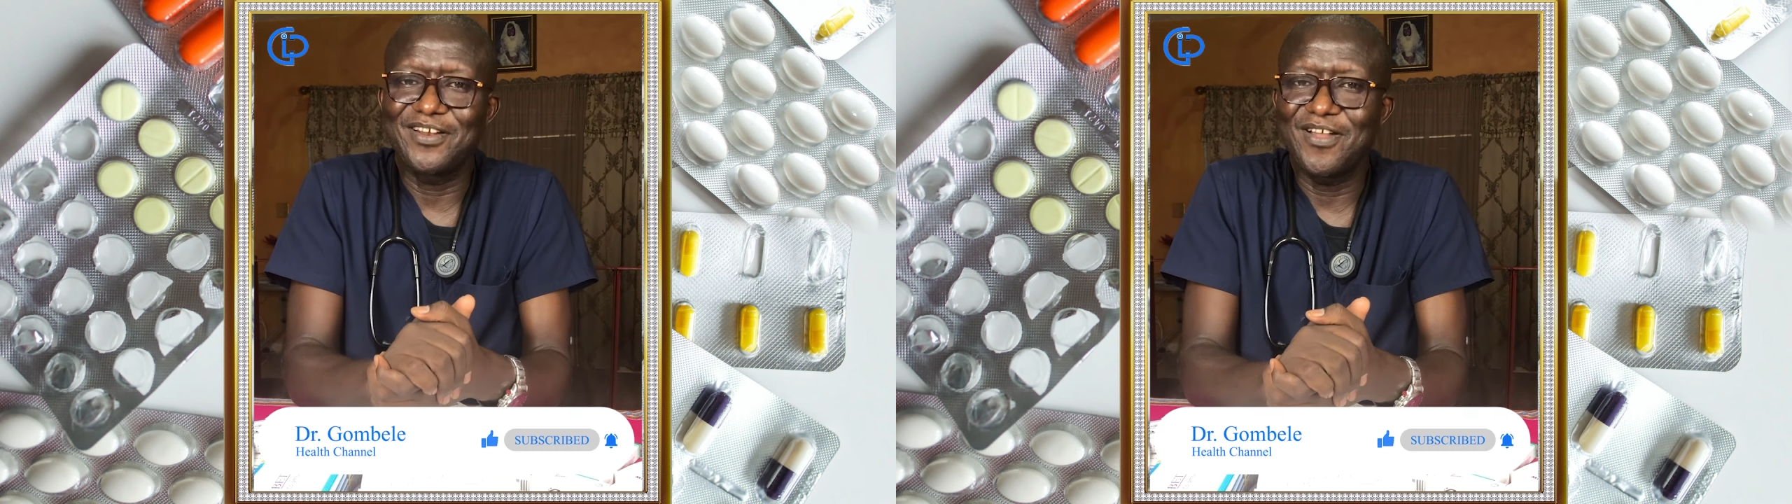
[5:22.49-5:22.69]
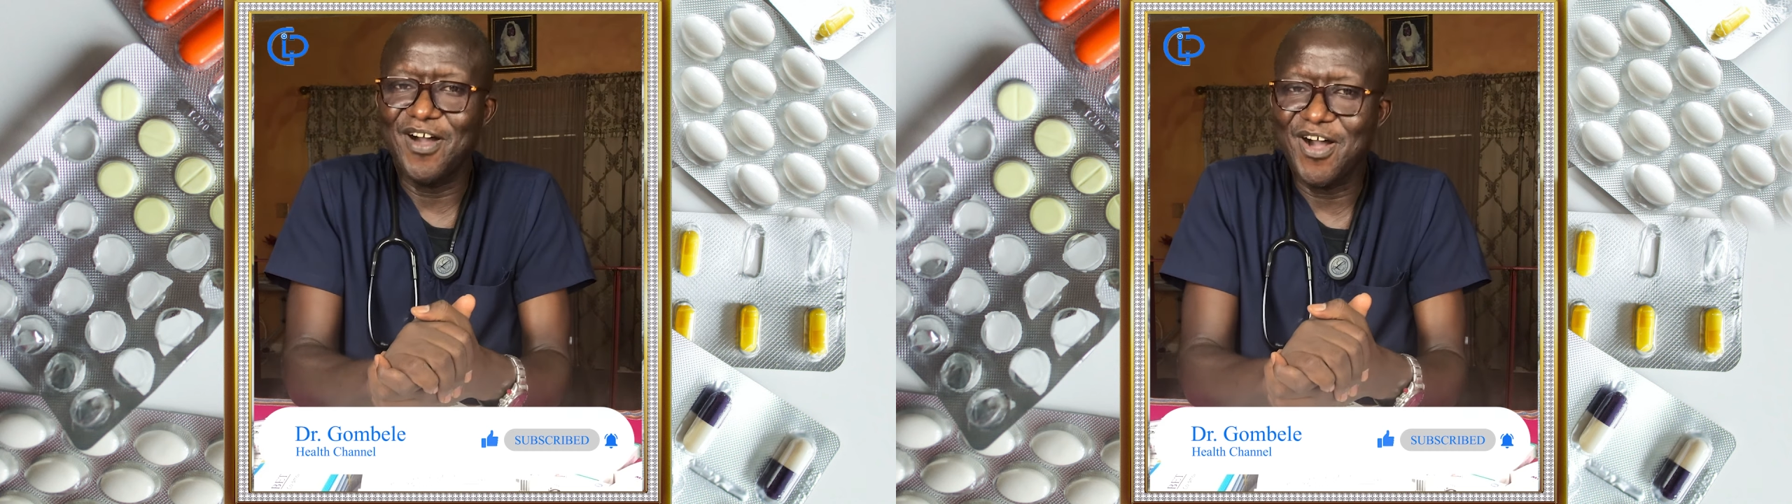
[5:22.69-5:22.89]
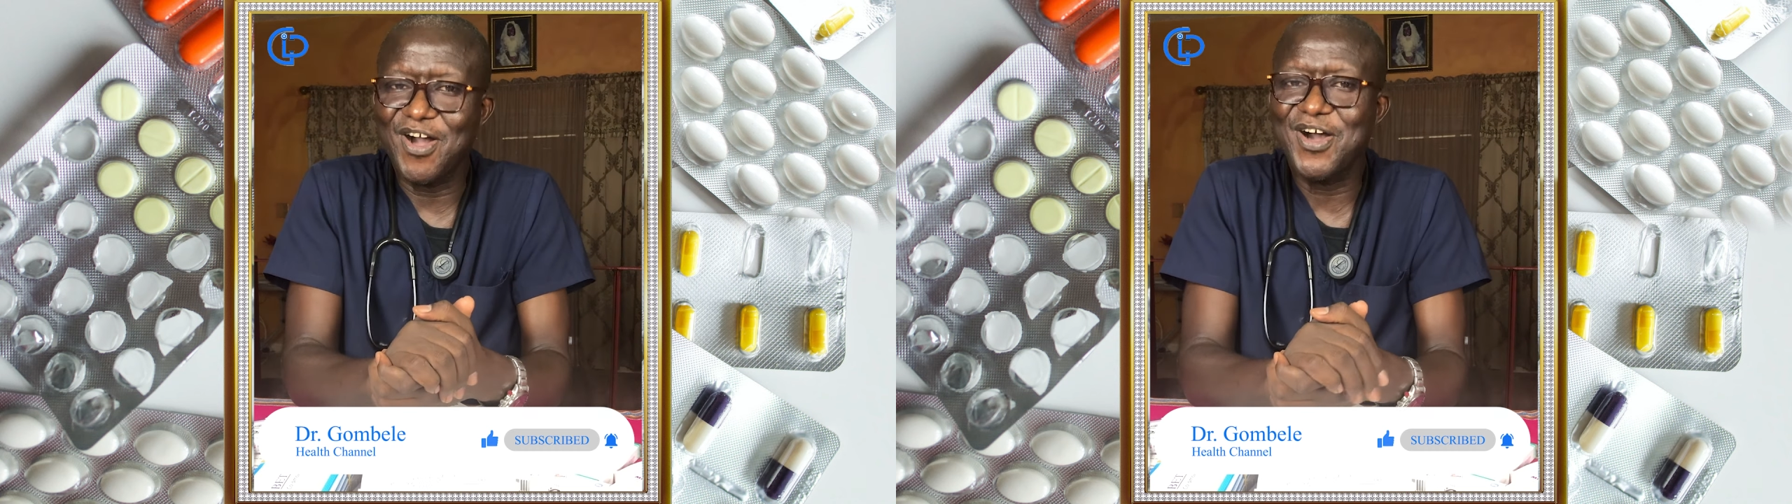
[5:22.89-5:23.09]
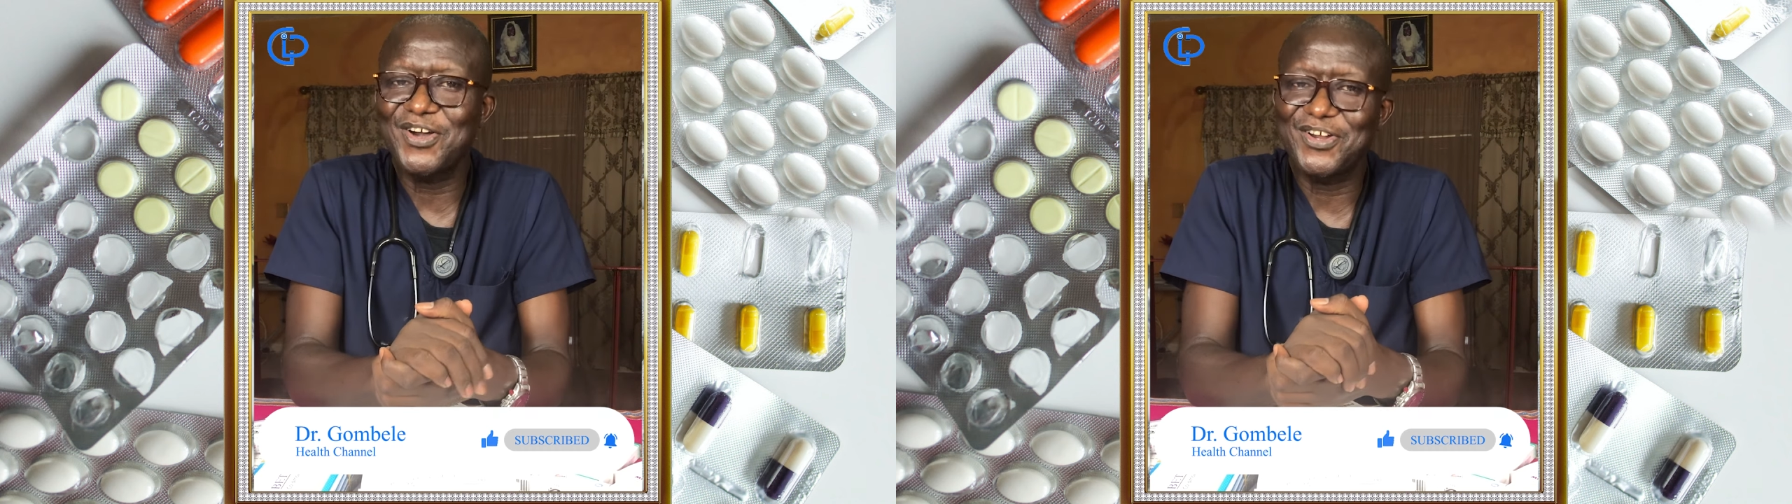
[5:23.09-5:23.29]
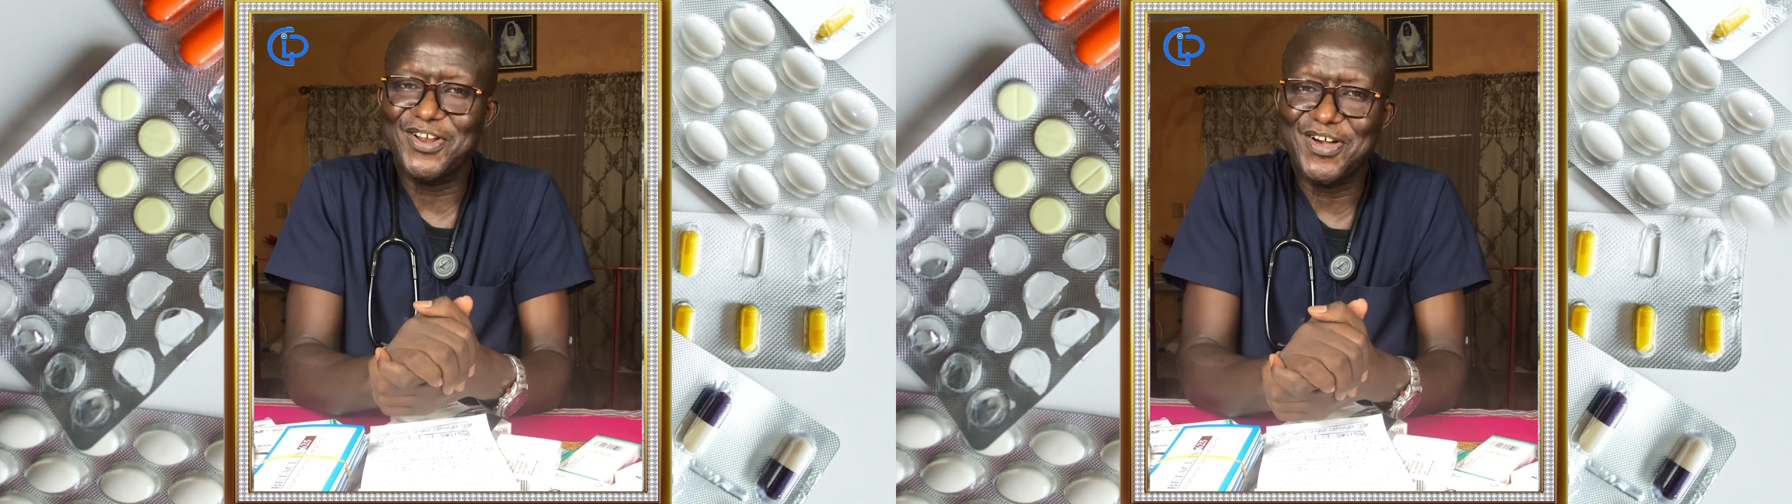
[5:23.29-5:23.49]

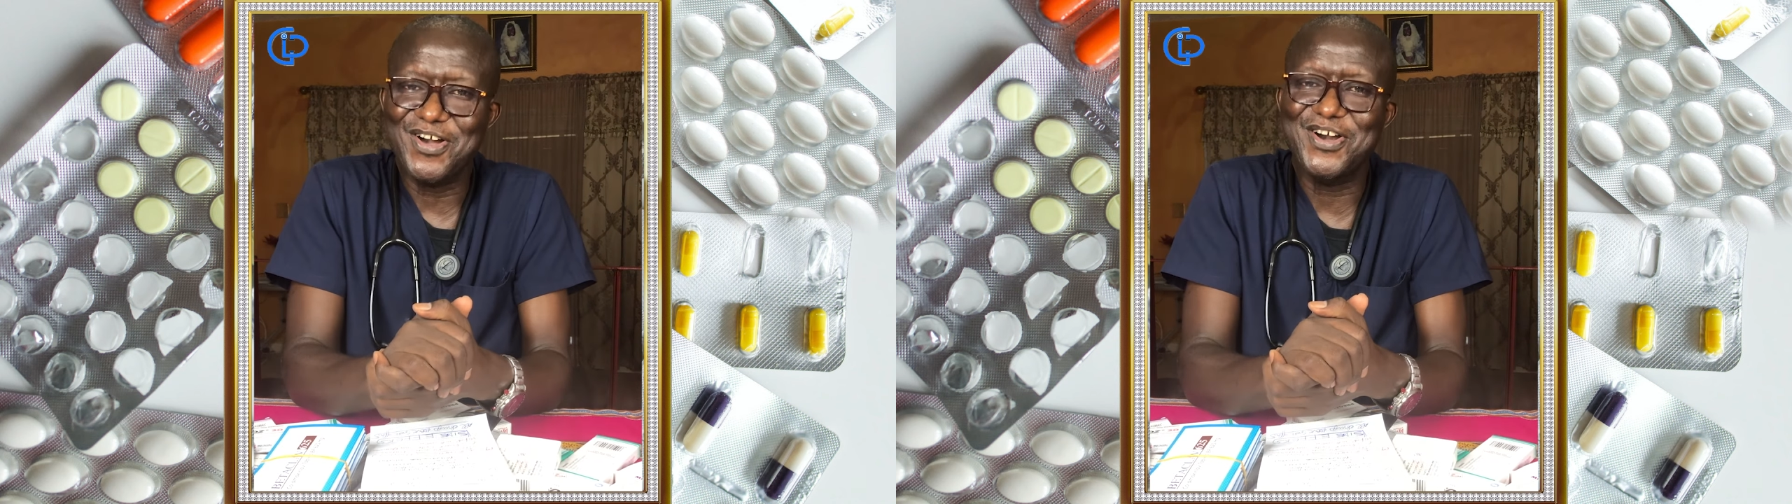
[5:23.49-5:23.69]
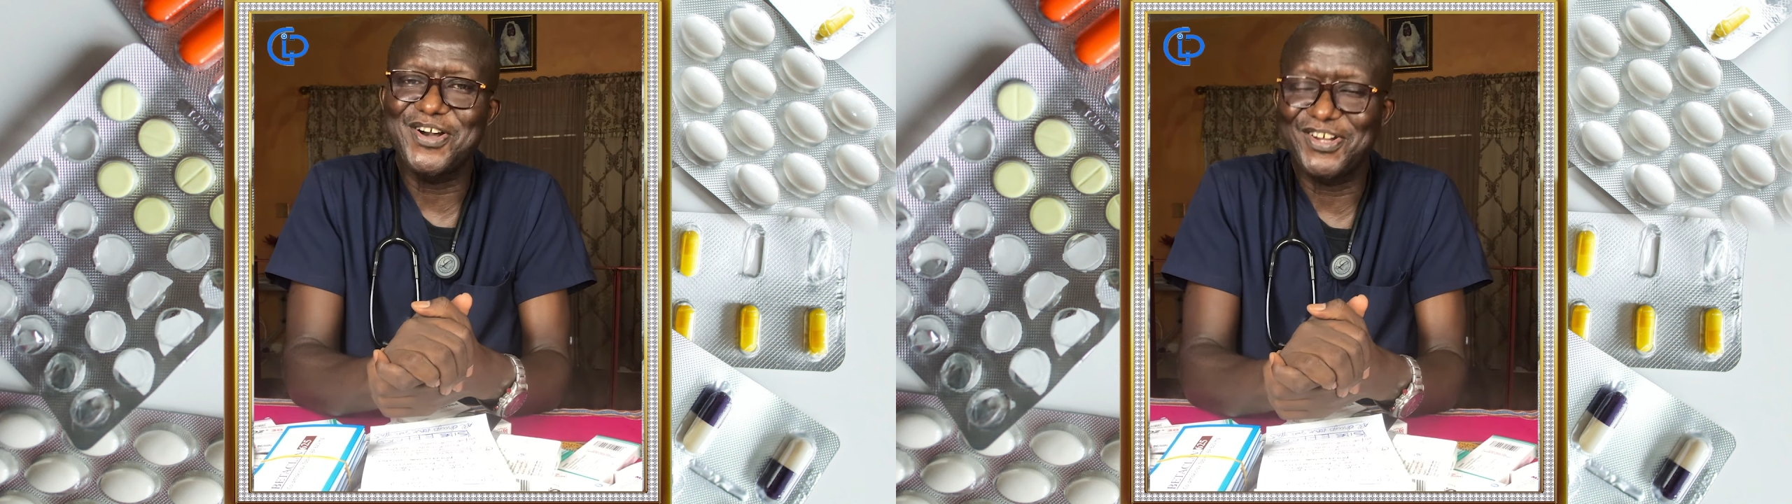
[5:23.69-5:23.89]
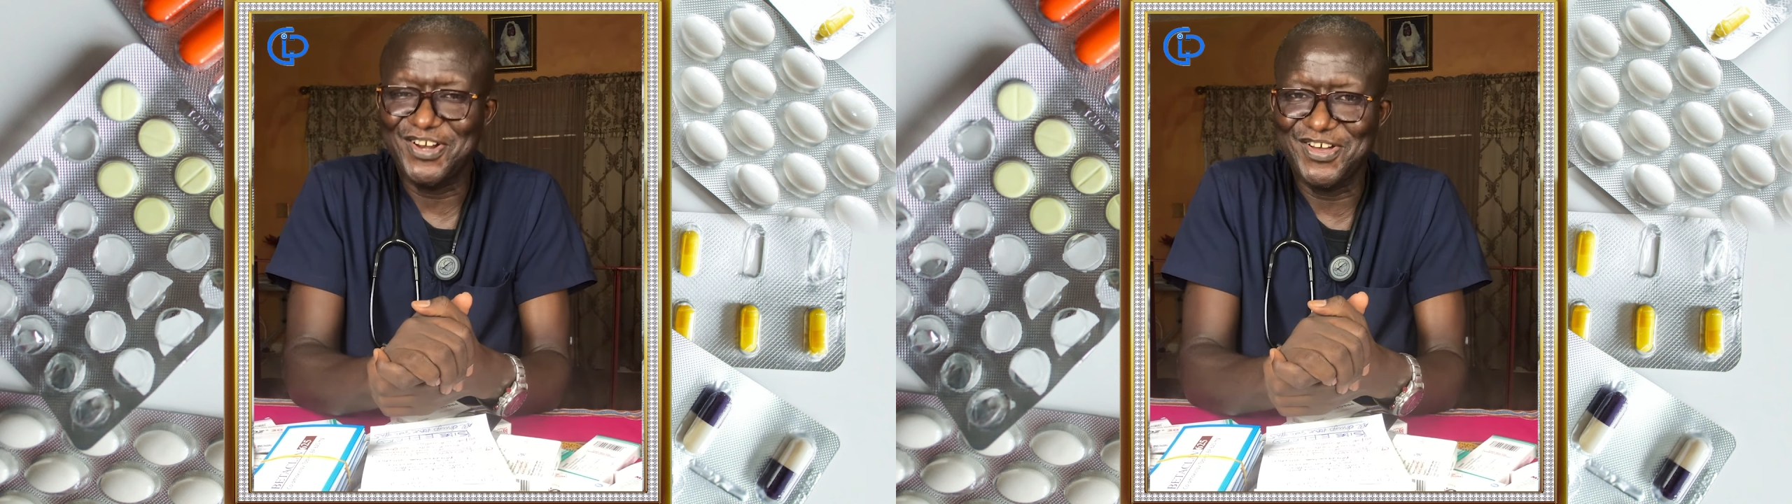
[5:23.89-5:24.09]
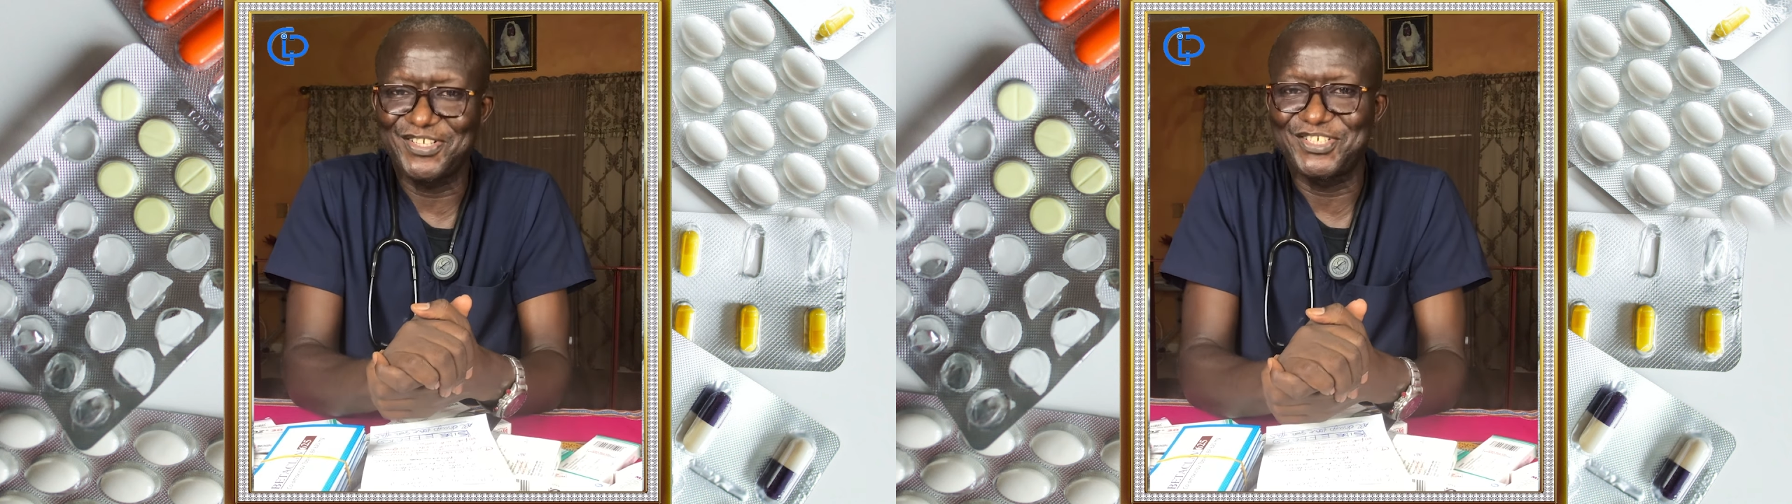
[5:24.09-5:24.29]
long